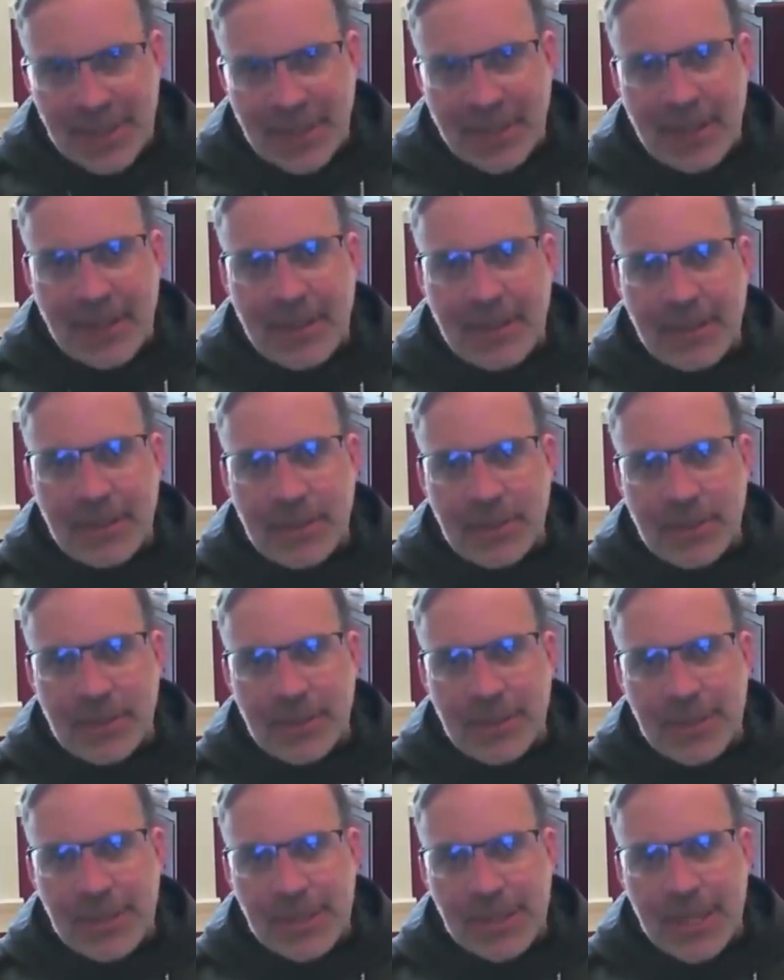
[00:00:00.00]
sorry that the
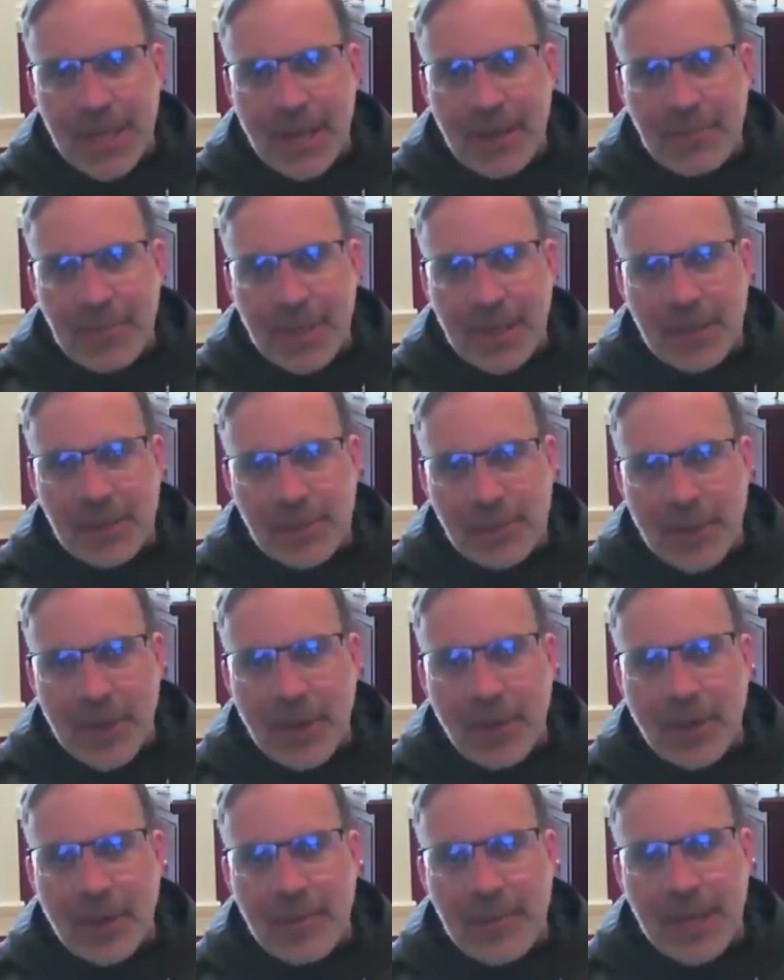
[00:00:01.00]
church has not been as
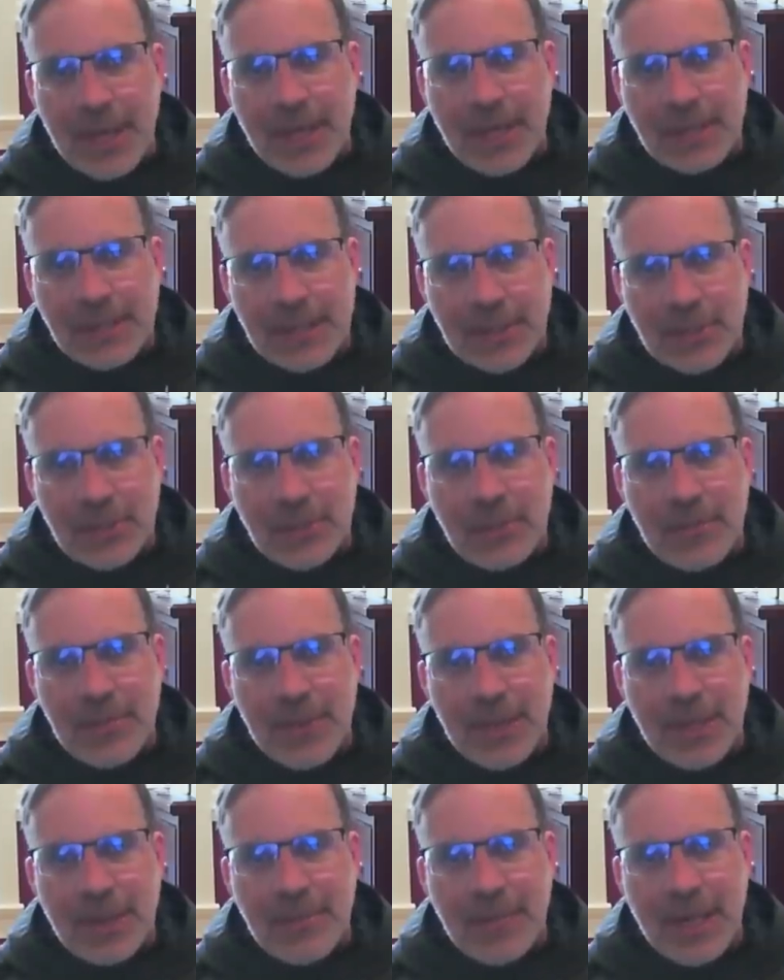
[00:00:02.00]
welcoming as it
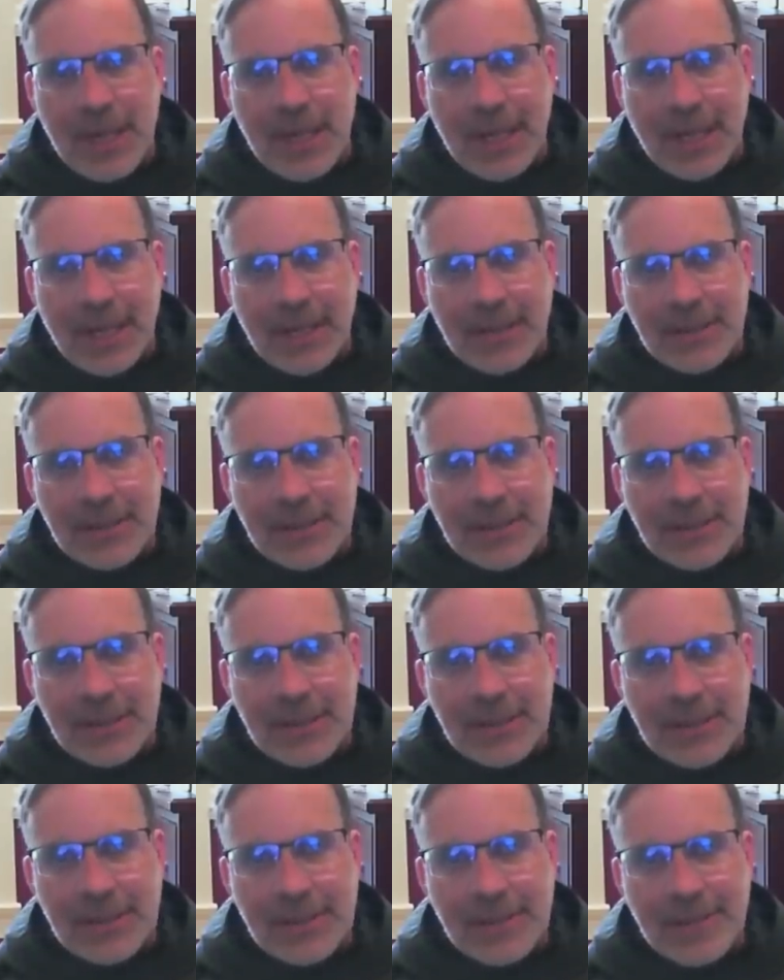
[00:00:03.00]
should be in many
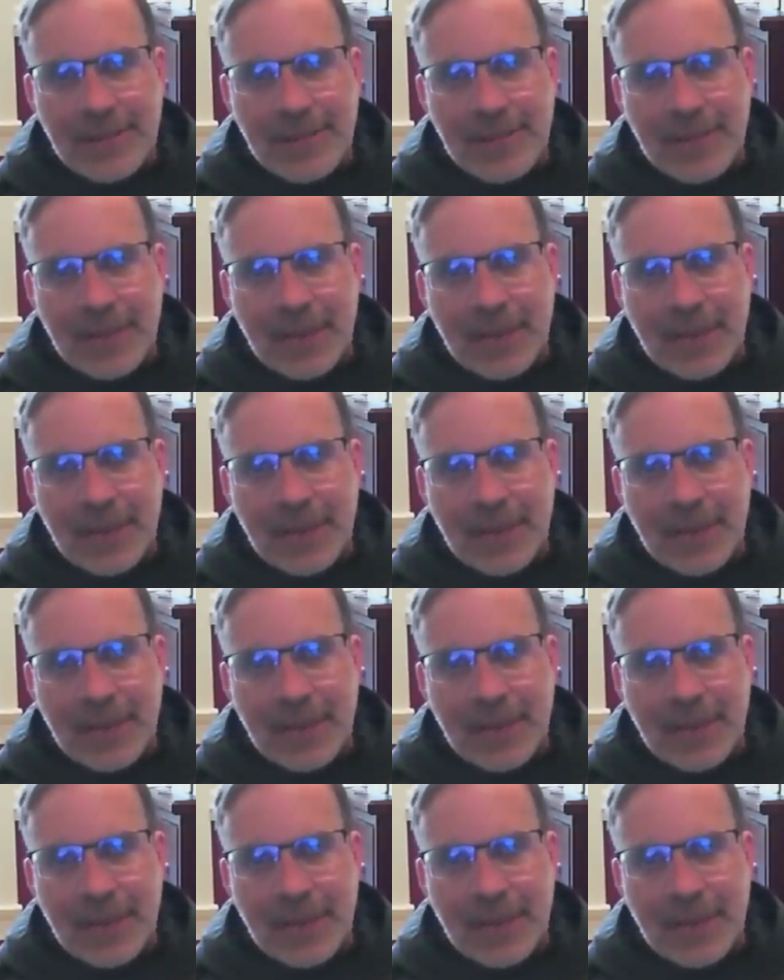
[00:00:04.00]
cases.